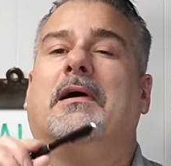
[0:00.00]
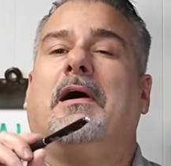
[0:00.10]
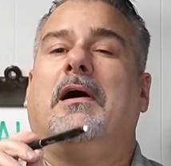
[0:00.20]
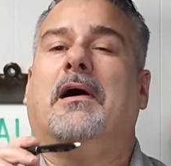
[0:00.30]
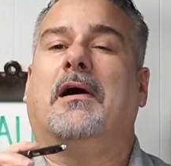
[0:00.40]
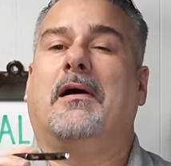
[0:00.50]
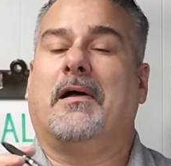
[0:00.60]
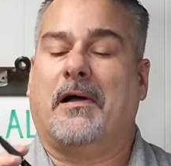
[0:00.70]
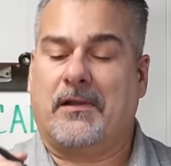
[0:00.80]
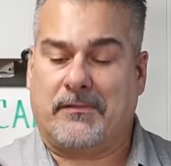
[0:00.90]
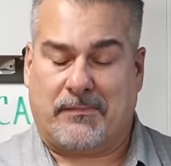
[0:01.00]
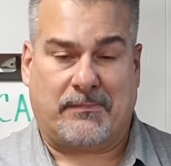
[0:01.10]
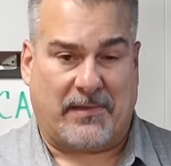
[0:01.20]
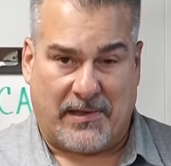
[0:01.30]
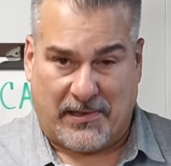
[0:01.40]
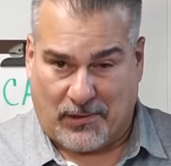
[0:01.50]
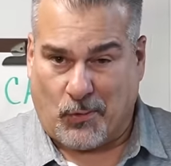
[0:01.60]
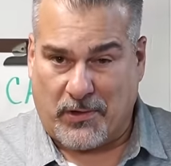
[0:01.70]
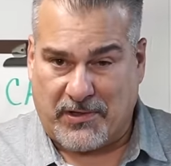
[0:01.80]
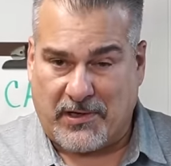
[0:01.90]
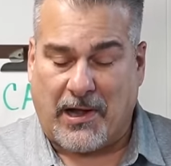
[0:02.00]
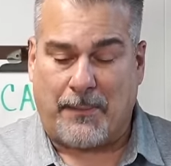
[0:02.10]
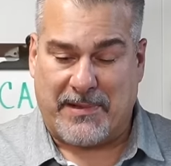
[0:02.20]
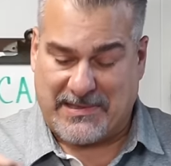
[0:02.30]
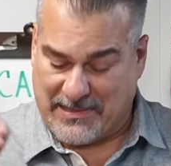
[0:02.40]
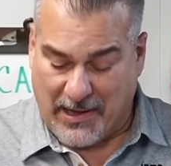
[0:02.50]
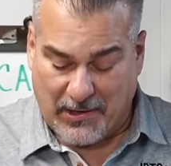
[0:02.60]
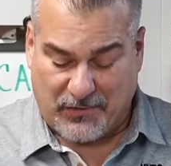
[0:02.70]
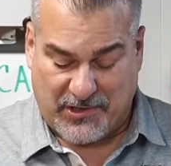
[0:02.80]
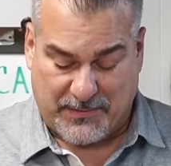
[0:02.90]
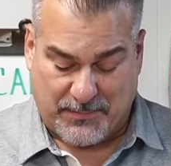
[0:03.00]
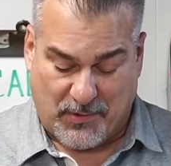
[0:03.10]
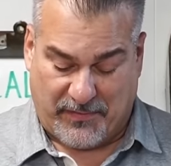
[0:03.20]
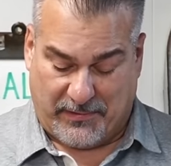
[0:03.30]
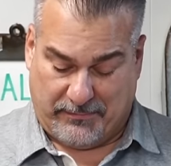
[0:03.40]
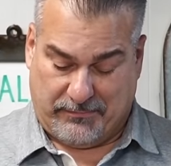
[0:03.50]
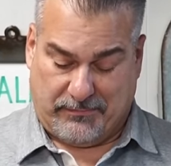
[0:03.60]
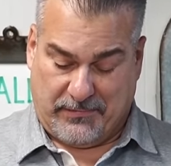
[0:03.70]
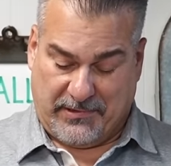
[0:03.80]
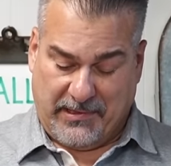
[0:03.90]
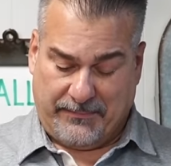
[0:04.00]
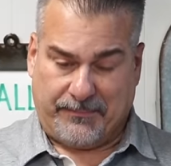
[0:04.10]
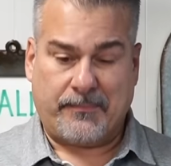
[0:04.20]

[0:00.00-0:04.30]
according to the comments, a Christmas movie. Okay?